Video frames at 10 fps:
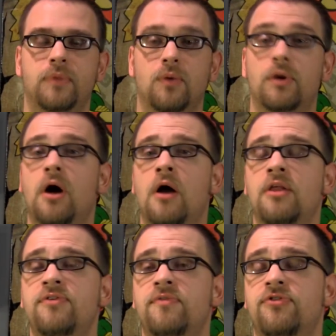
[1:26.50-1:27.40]

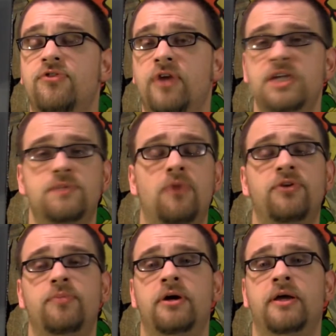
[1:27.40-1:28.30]
Regardless of the strange
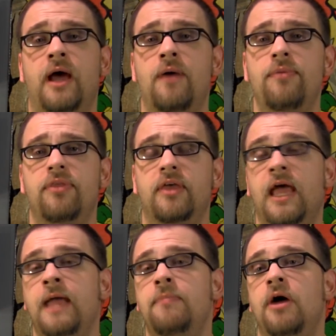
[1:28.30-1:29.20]
multiplayer count, the
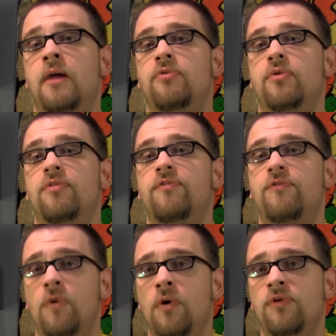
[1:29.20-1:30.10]
game comes with 4